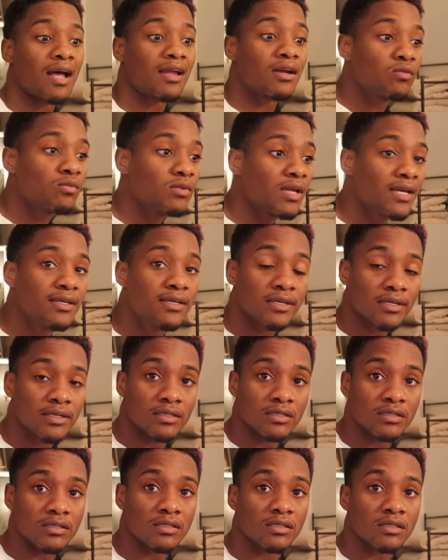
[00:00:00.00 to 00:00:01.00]
I don't like
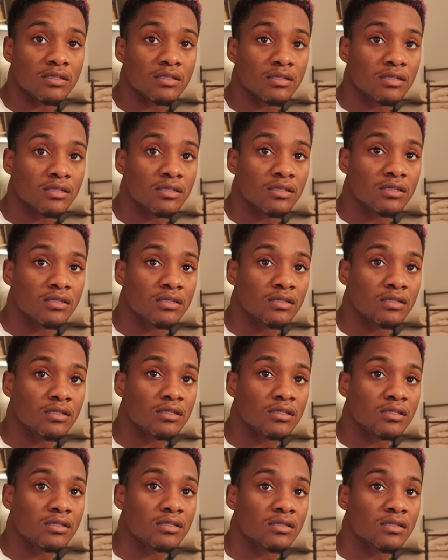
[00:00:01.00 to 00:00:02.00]
it.
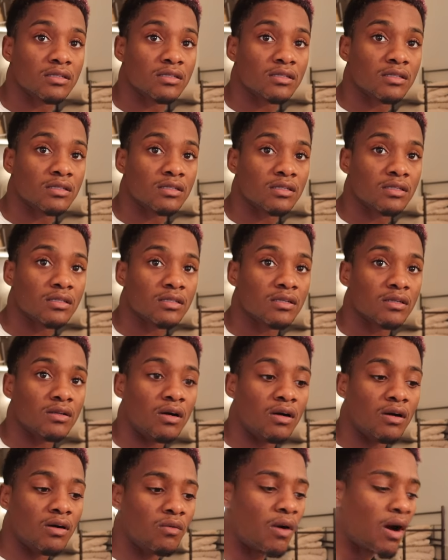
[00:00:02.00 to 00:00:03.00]
Why?
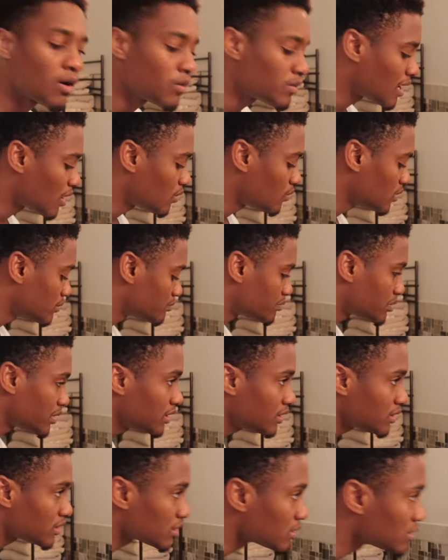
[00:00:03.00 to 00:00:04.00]
Why would I want
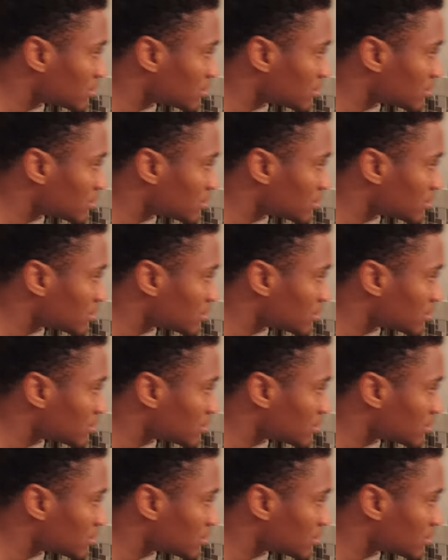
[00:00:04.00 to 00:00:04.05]
pink